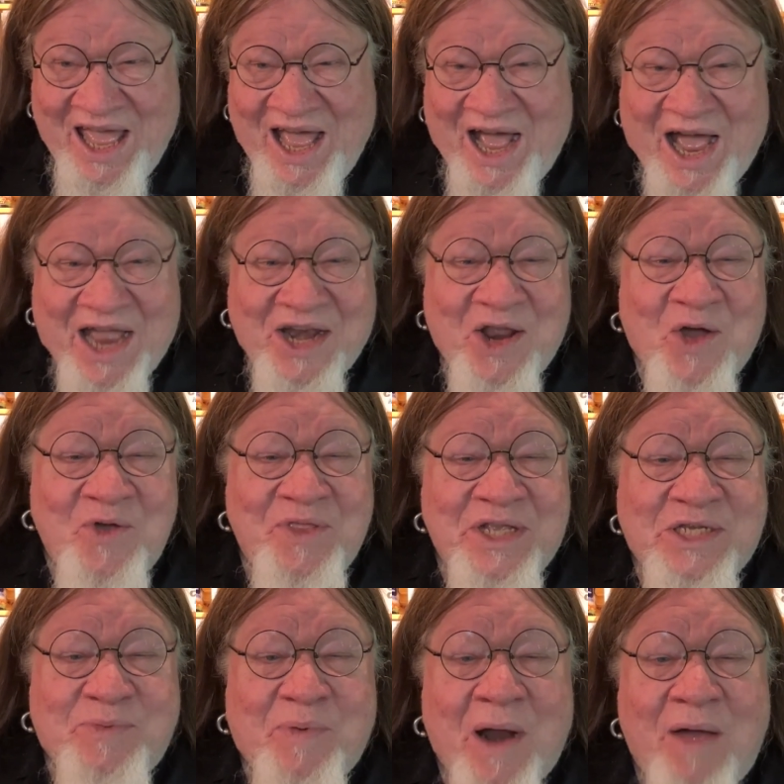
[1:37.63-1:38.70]
I know
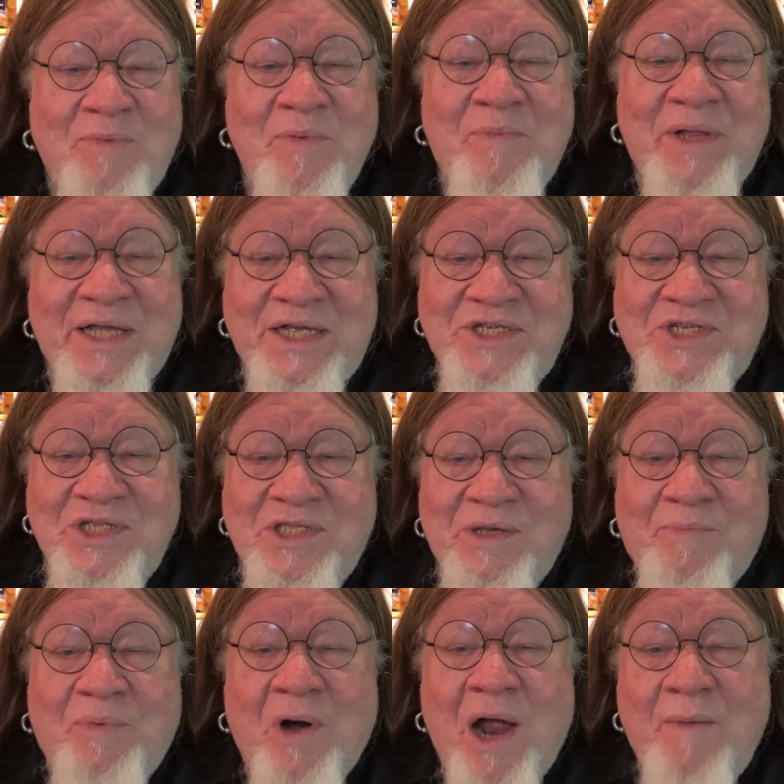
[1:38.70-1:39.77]
this probably isn't the
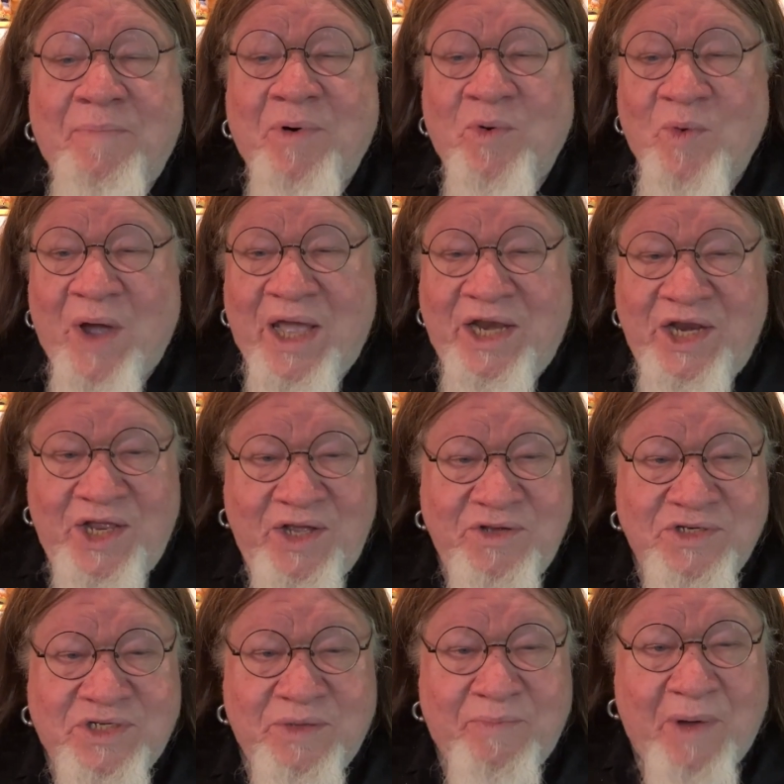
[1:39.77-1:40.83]
proper way to
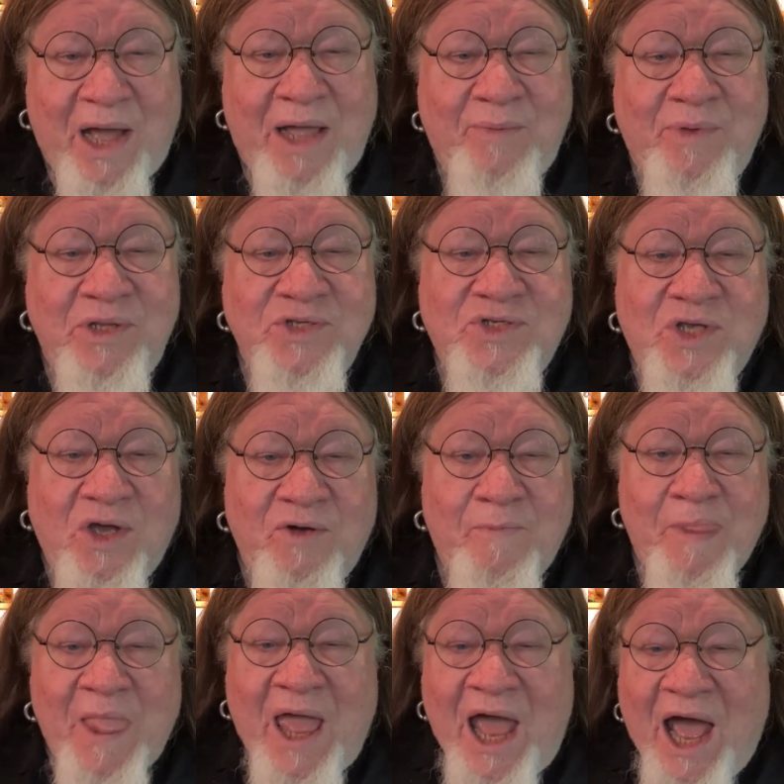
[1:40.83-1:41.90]
use the Bible, so
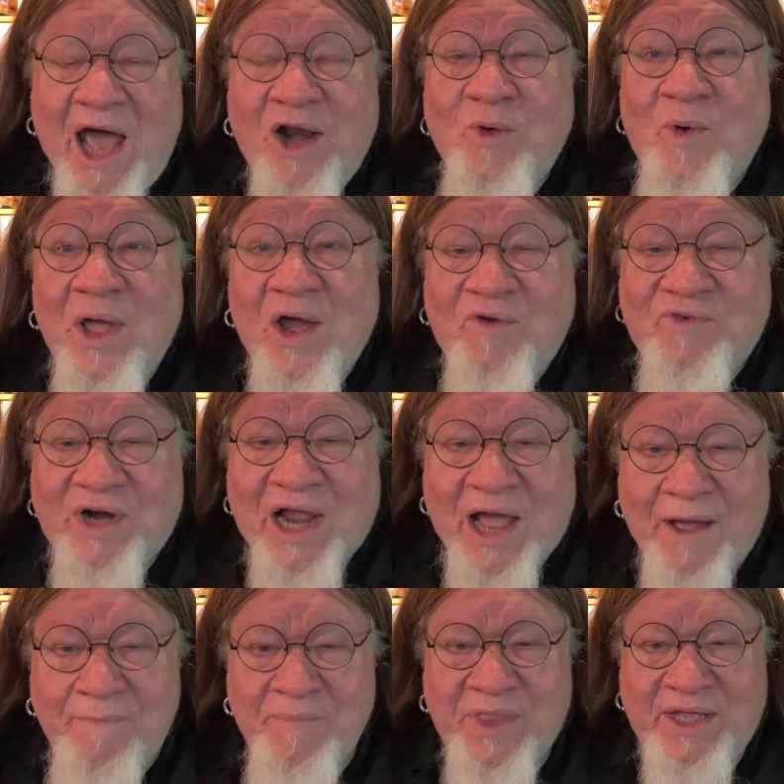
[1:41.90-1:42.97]
how do we
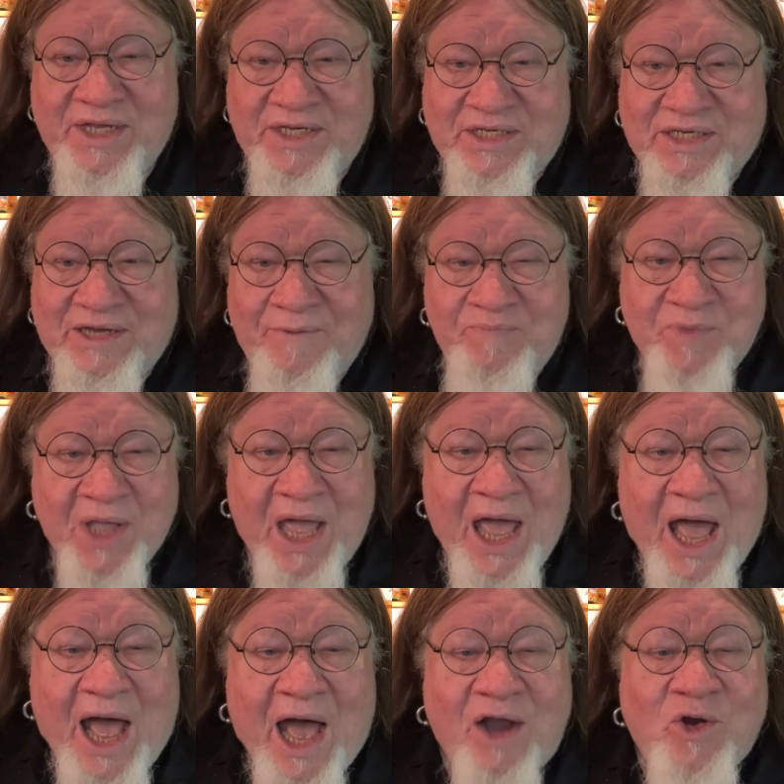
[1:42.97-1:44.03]
overcome this?
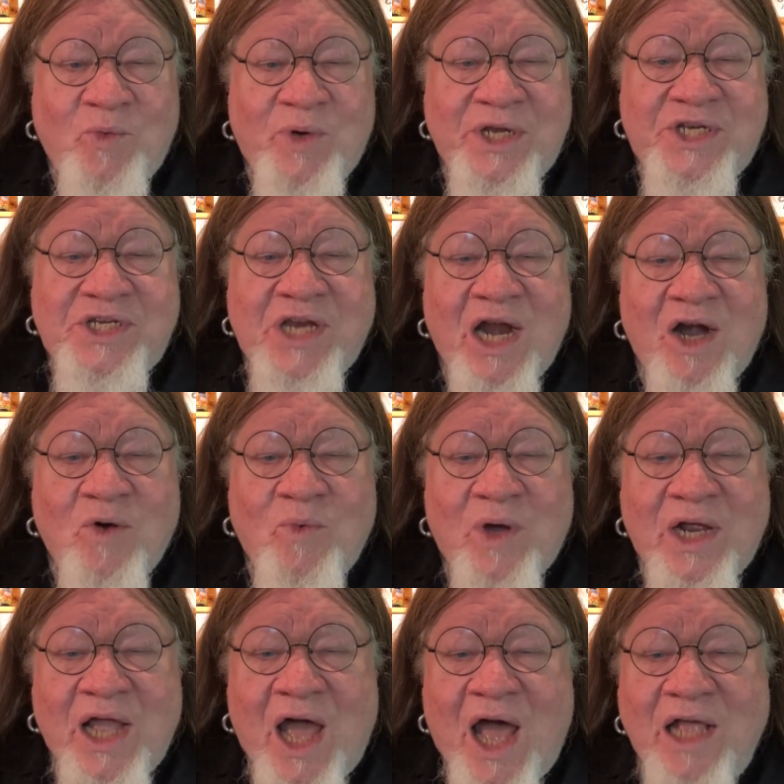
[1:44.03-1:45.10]
How do we share
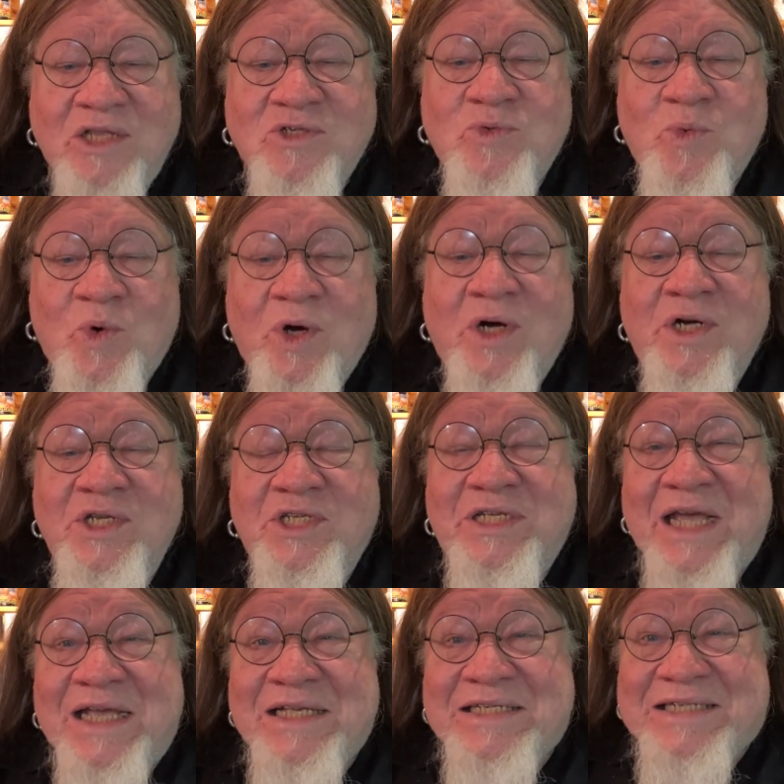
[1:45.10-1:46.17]
what God's Word
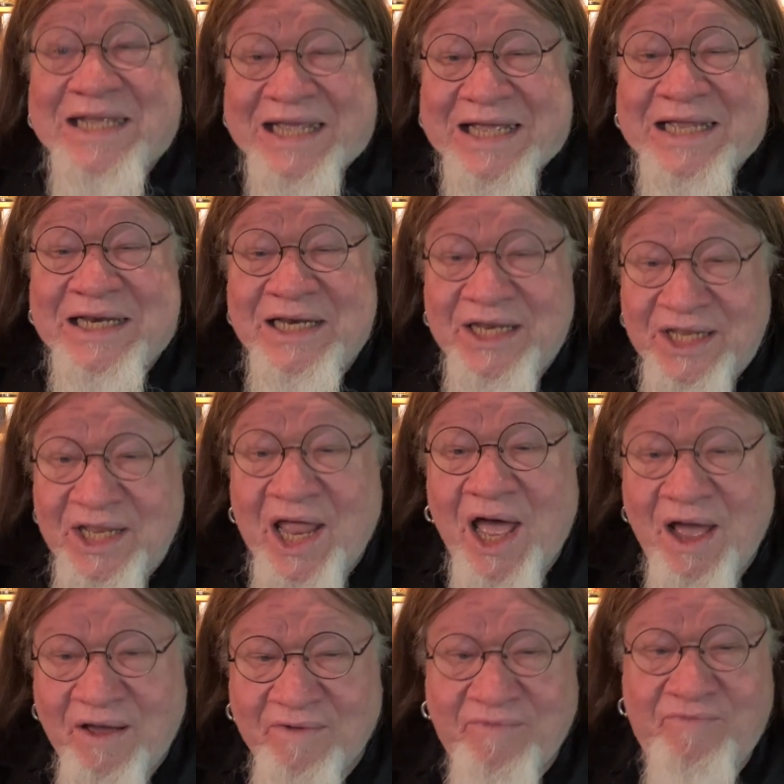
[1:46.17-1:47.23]
says in
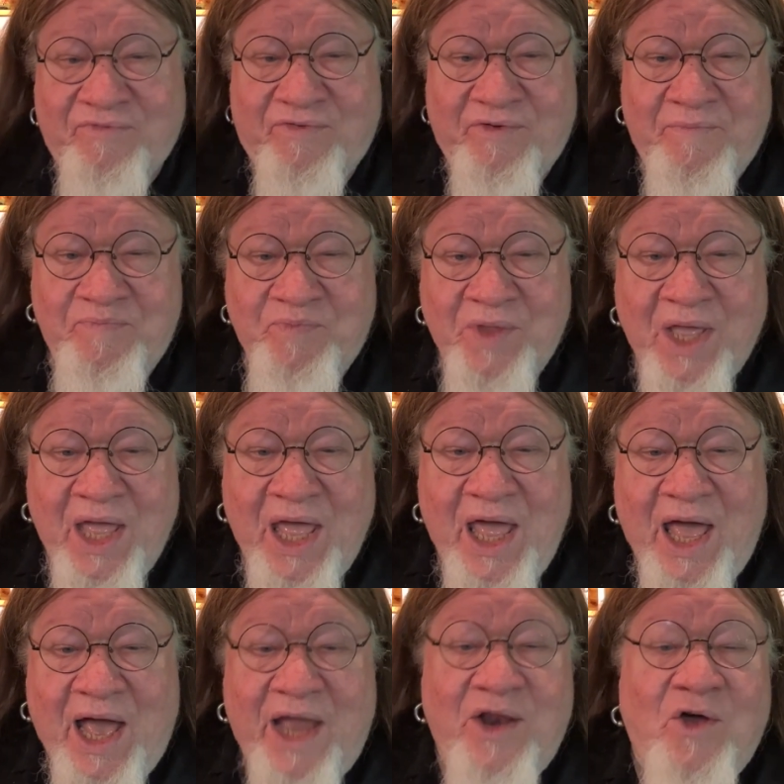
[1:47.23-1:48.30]
love?
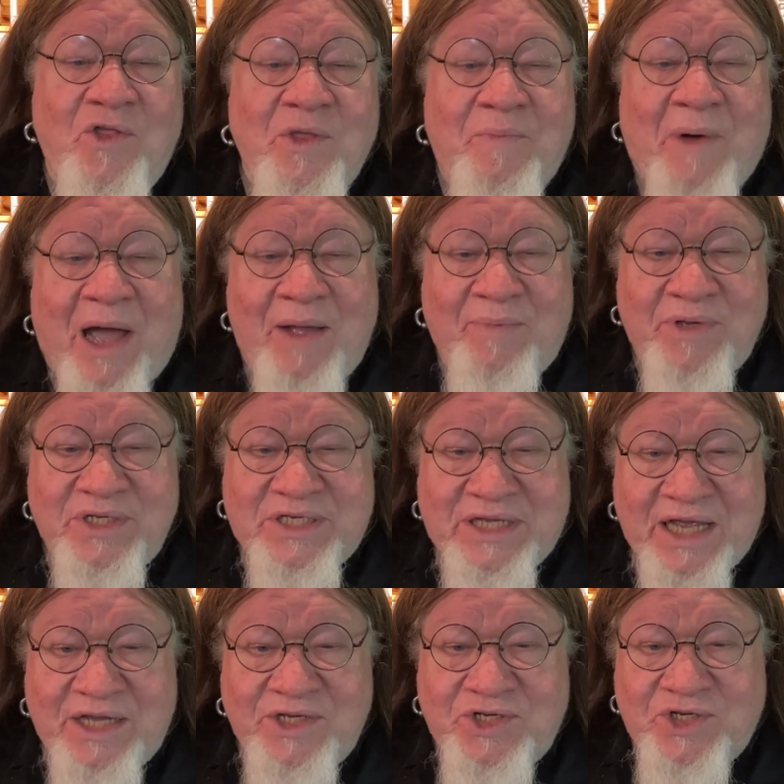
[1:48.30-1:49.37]
I know the Bible
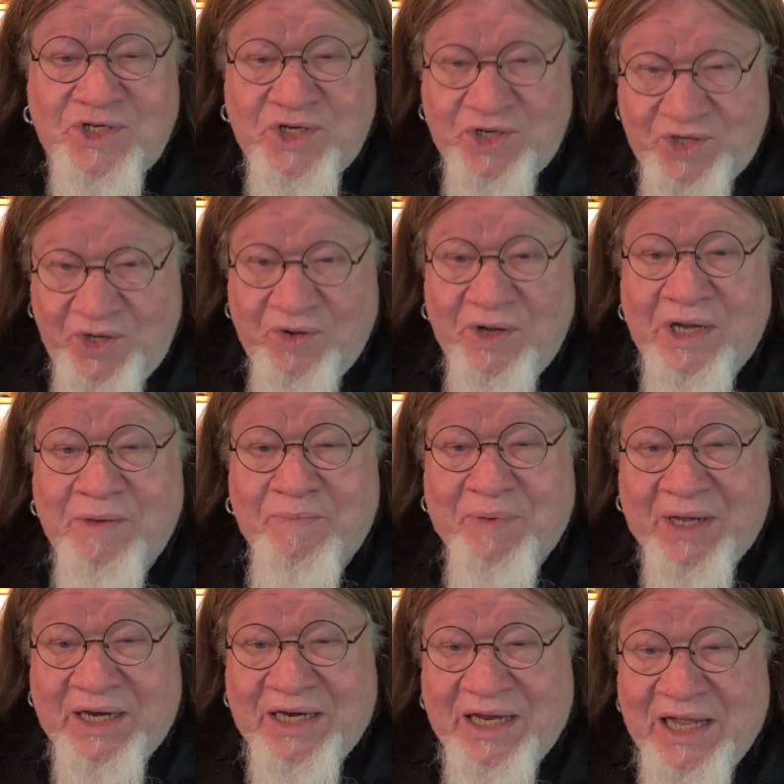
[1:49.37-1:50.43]
says to do it,
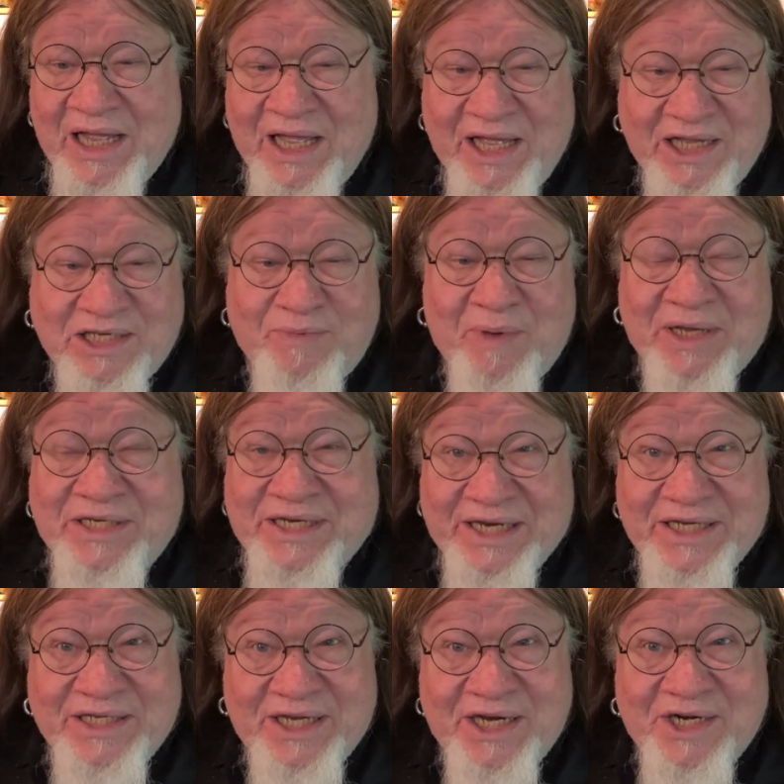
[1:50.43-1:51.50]
but it's much
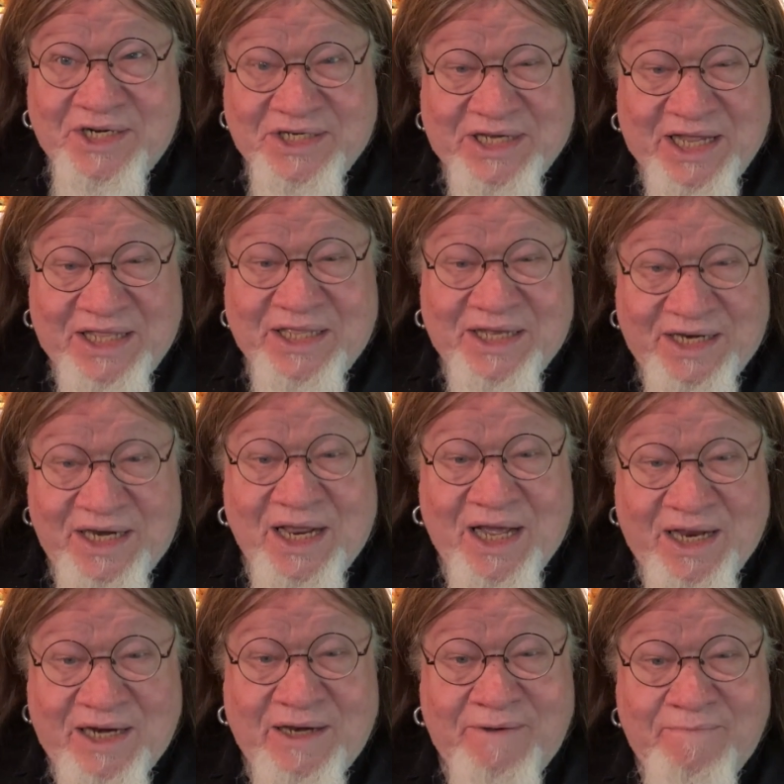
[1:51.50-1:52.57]
easier said than
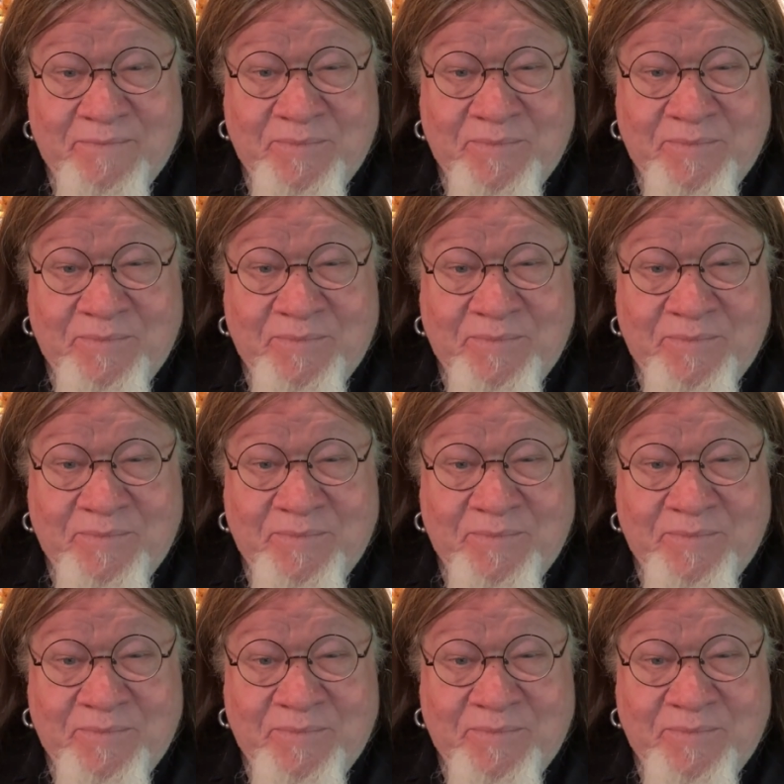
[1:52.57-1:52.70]
done.